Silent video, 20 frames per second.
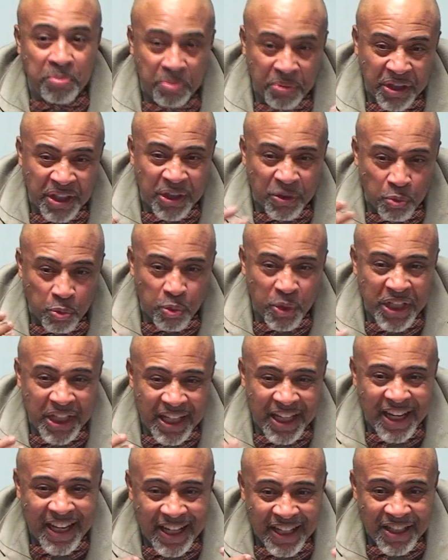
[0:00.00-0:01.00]
But we
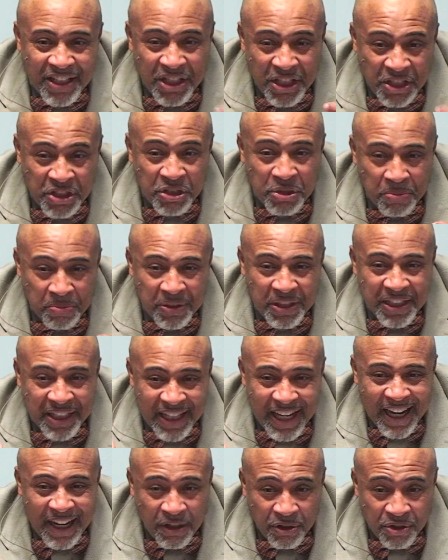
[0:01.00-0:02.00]
can't
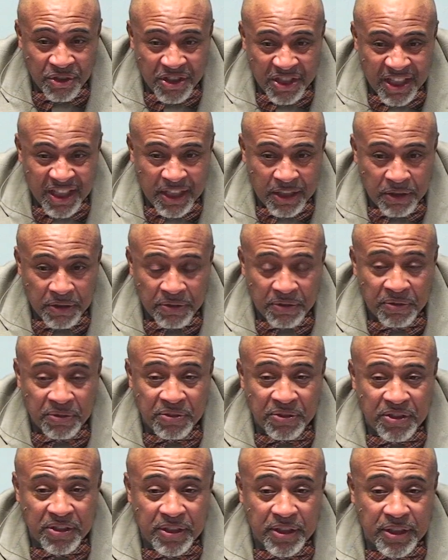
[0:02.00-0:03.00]
discipline
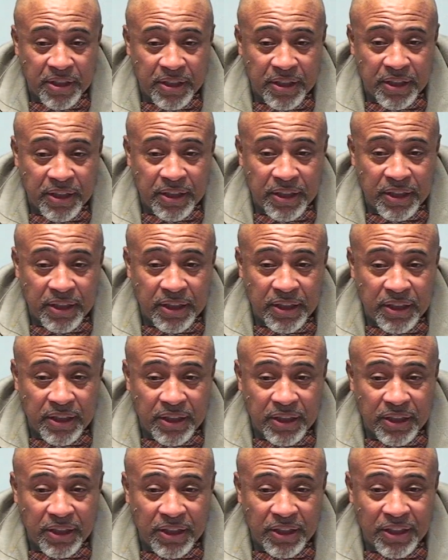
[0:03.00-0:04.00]
ourselves
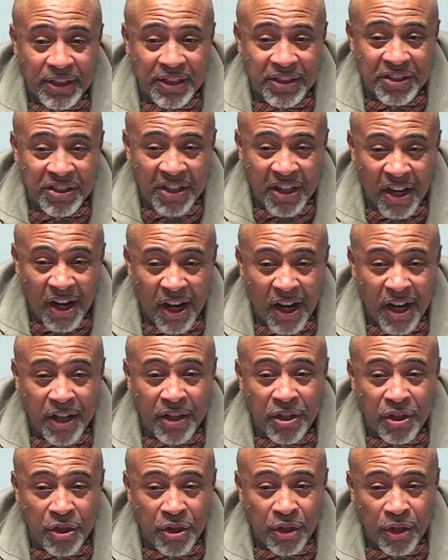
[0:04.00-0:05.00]
to
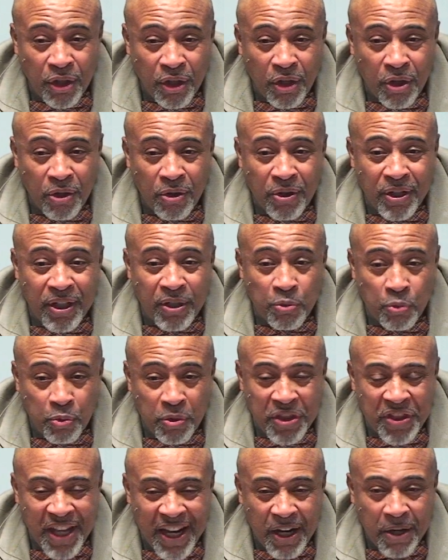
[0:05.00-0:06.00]
honor the Lord
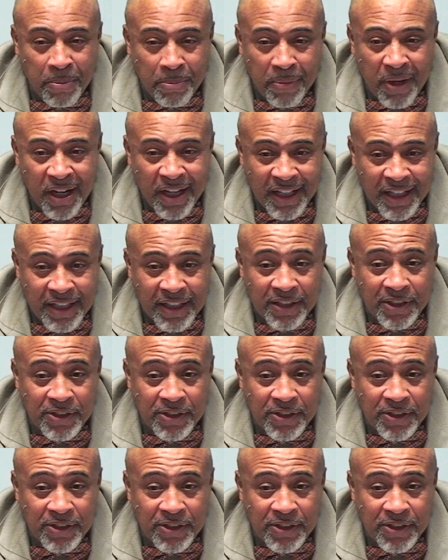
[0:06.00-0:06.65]
with our bodies.